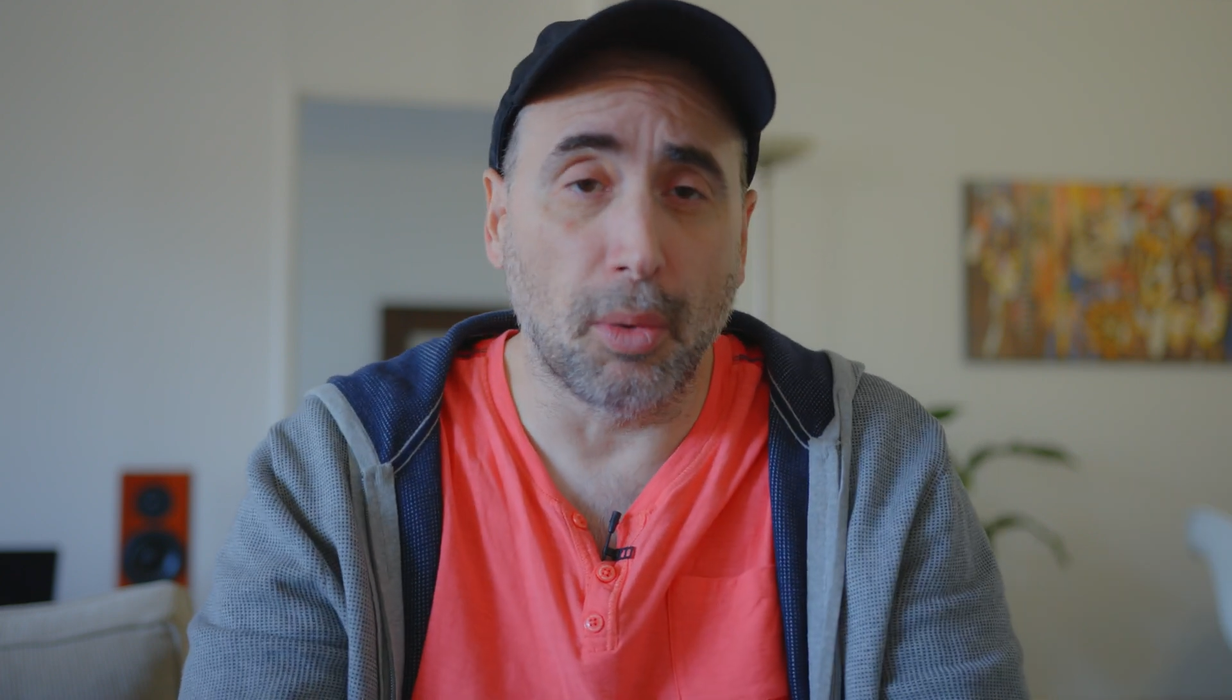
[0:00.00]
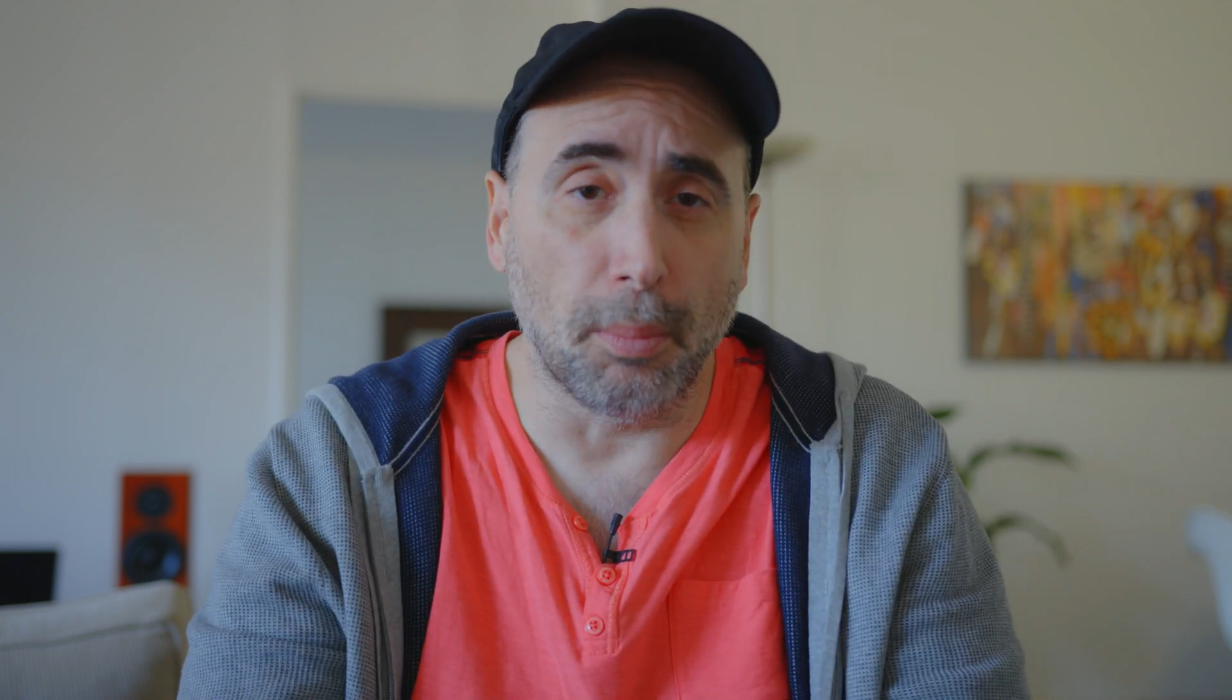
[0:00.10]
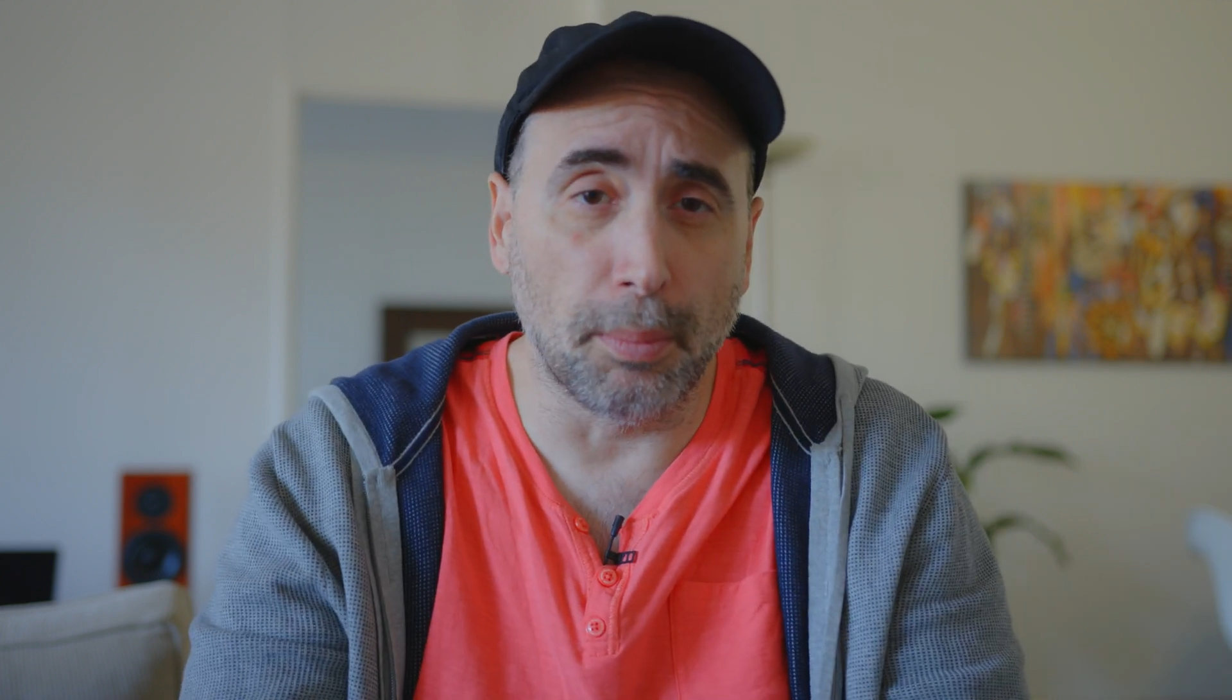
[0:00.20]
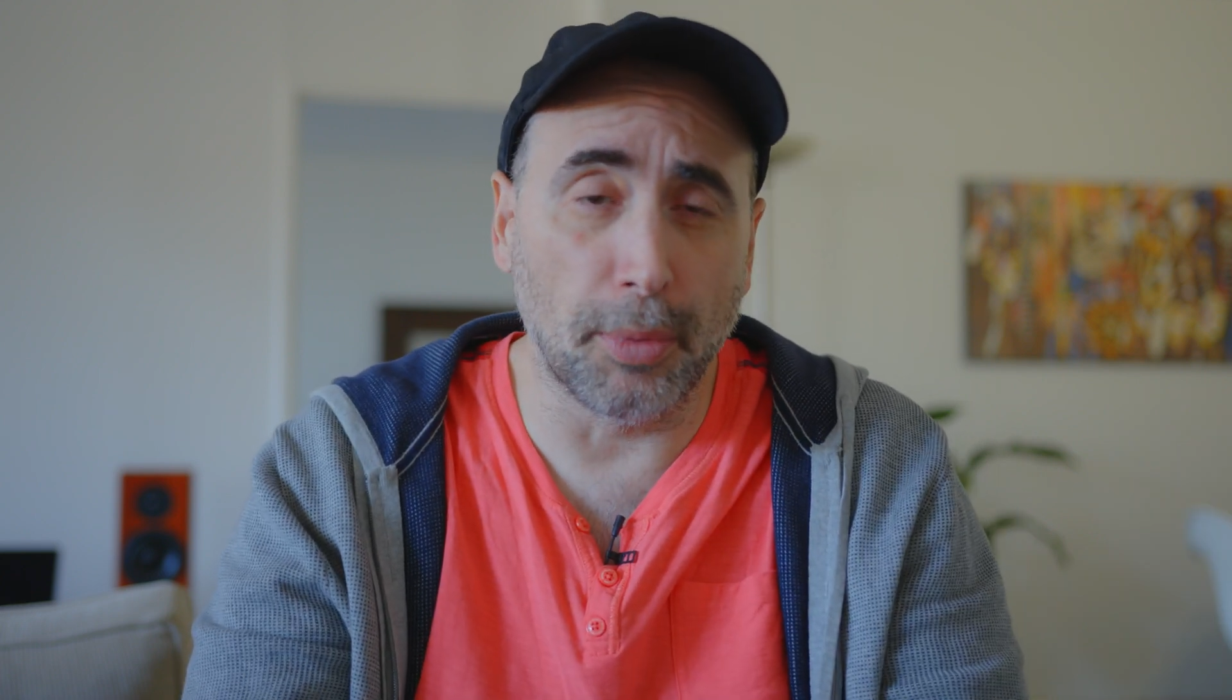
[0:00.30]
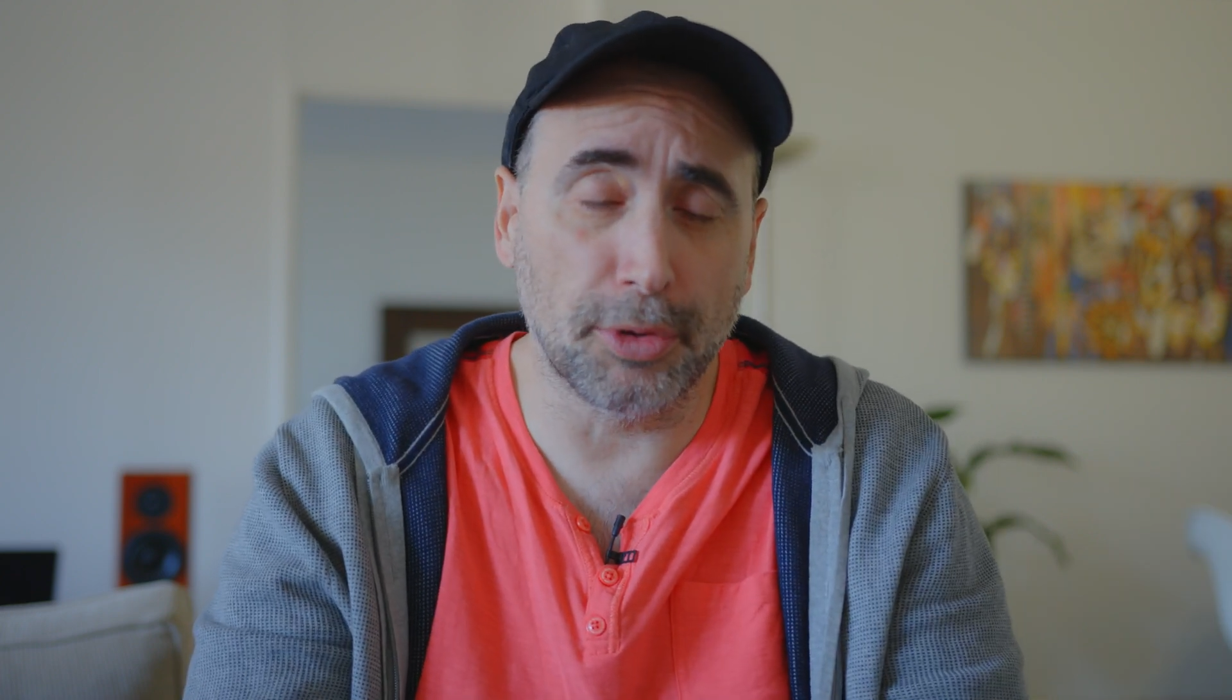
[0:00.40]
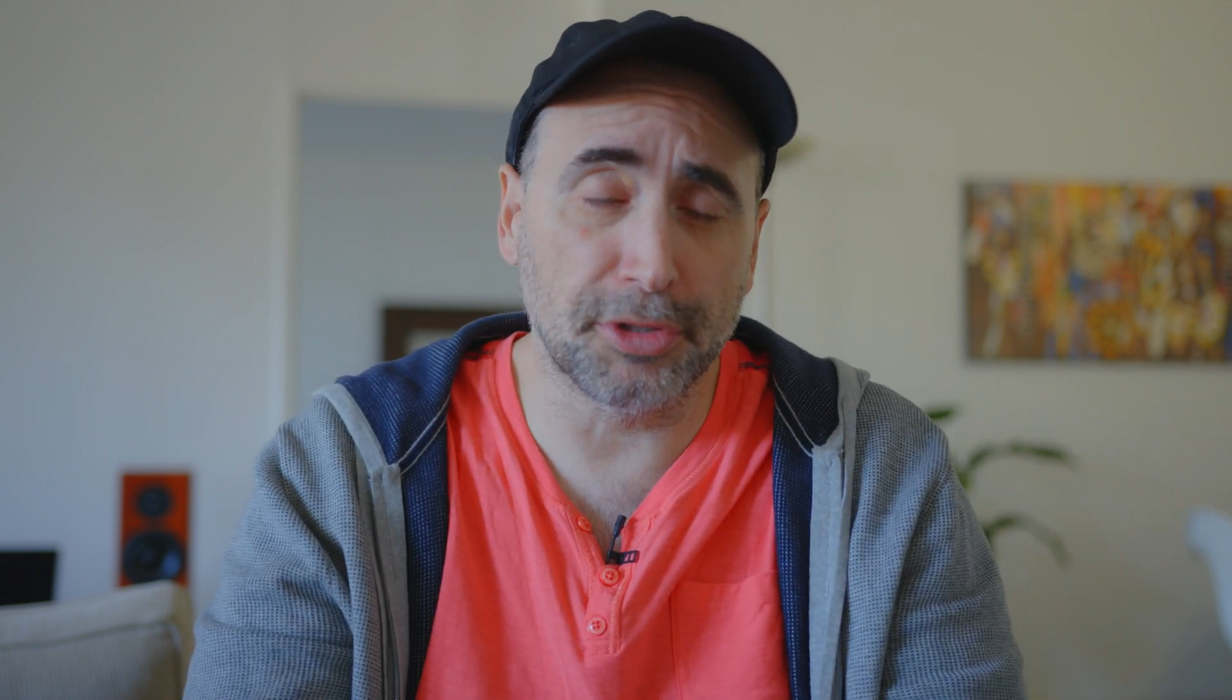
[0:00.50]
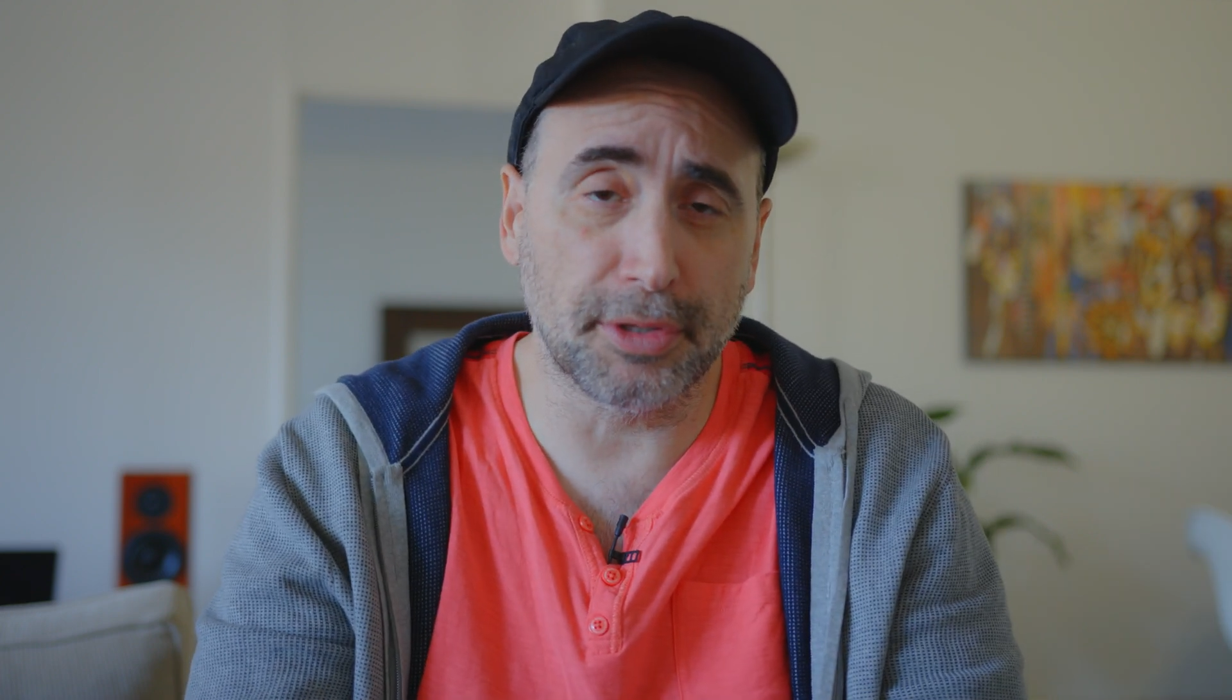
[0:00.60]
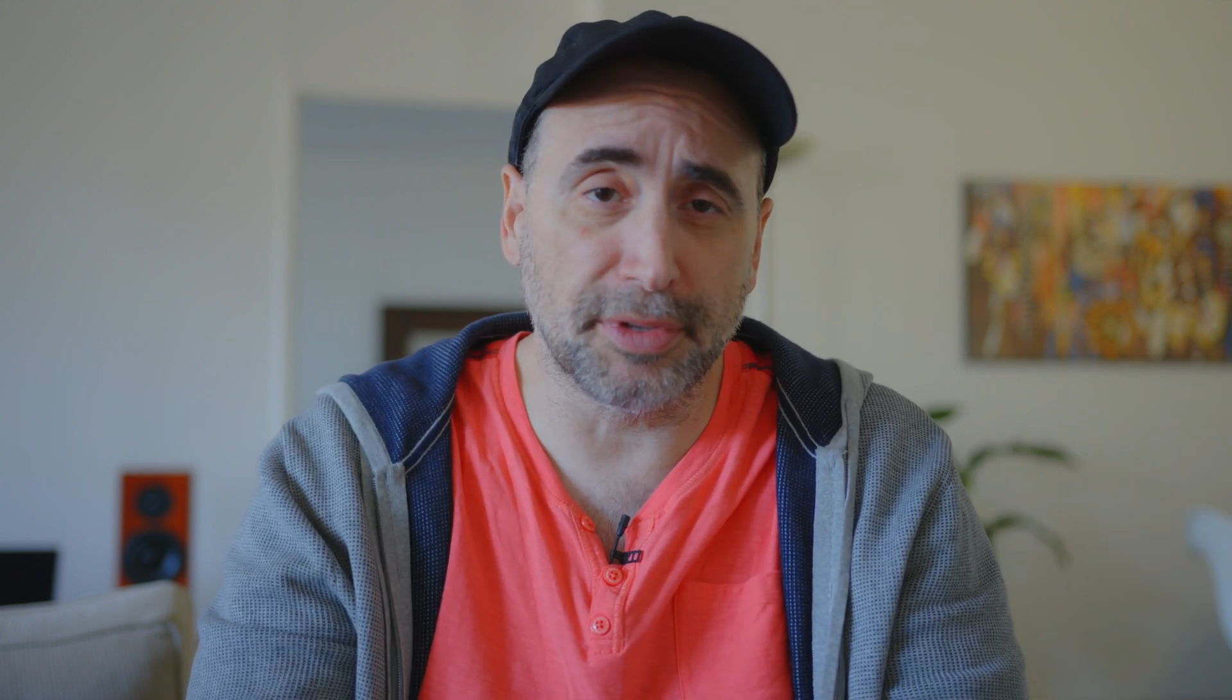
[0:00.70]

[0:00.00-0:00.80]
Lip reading: most